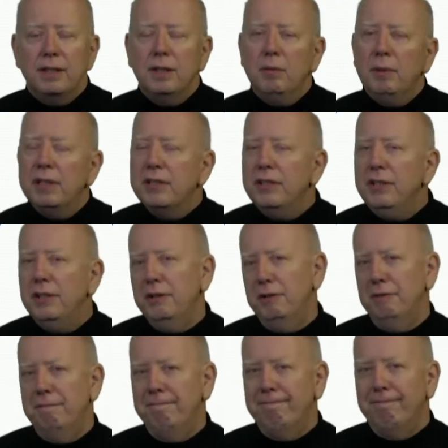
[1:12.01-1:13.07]
So what's
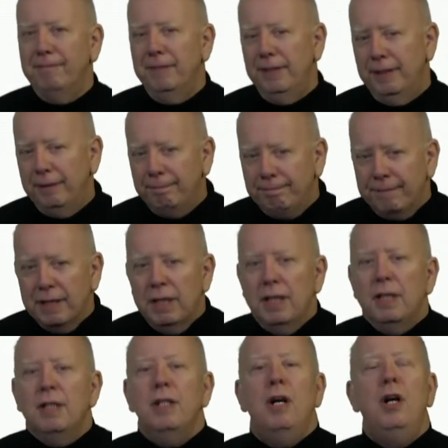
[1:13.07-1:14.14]
new? Well,
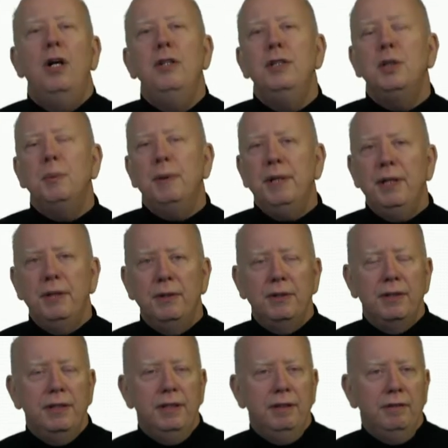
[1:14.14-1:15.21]
all the
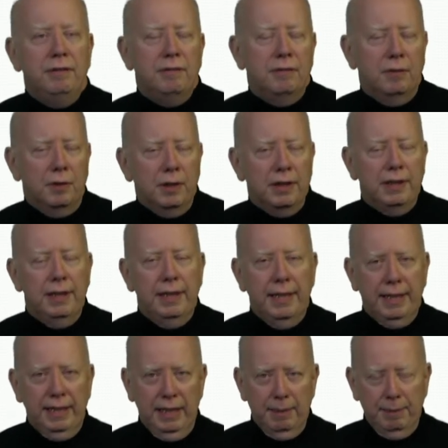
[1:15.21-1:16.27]
2013-14
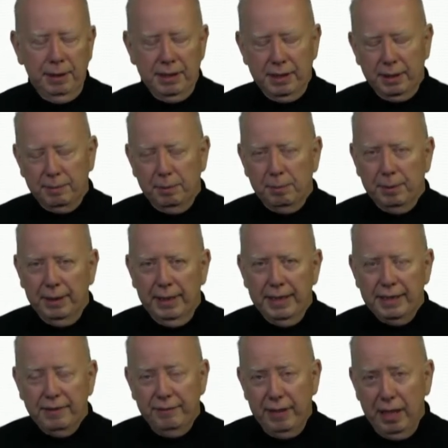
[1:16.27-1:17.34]
academic assessment
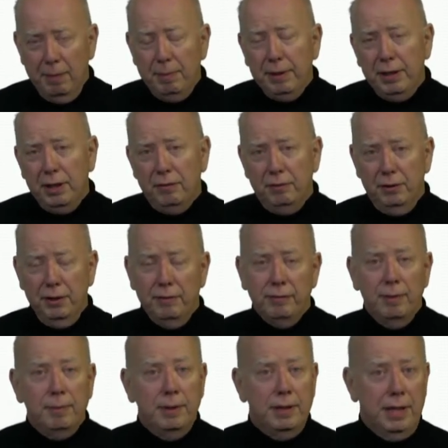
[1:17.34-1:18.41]
plans have now been converted
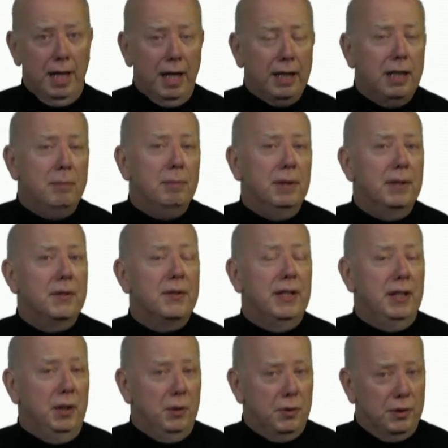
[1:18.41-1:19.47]
from the documents
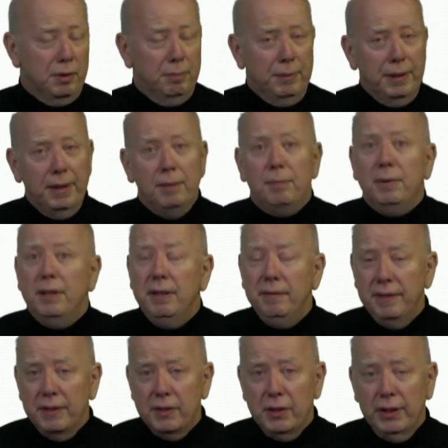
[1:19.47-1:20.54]
that you submitted
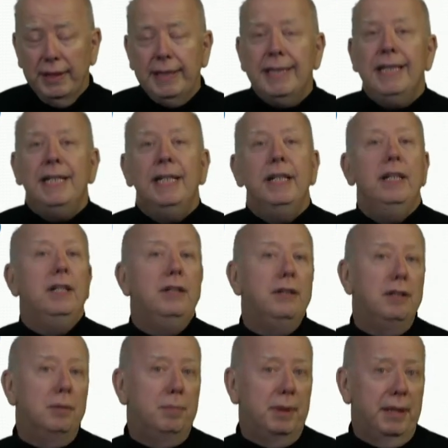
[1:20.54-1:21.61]
previously
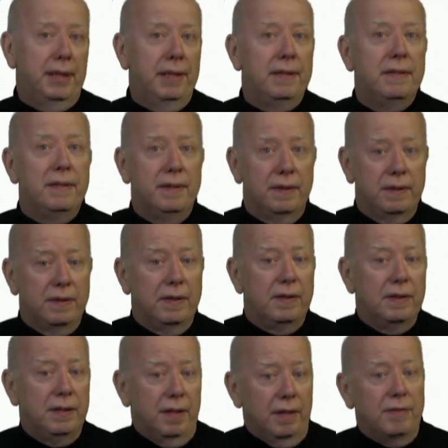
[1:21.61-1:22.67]
into Compliance Assist
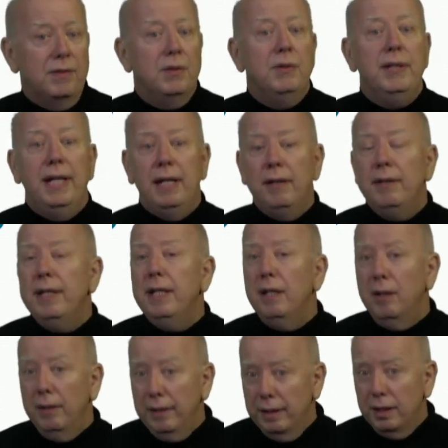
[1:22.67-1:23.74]
itself. So now they
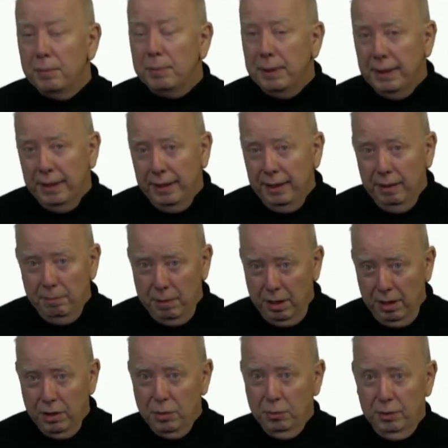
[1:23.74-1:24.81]
are in the planning
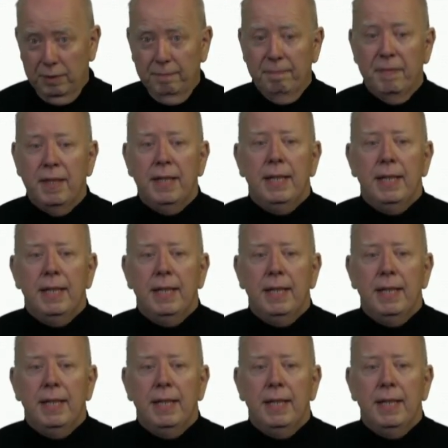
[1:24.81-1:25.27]
module.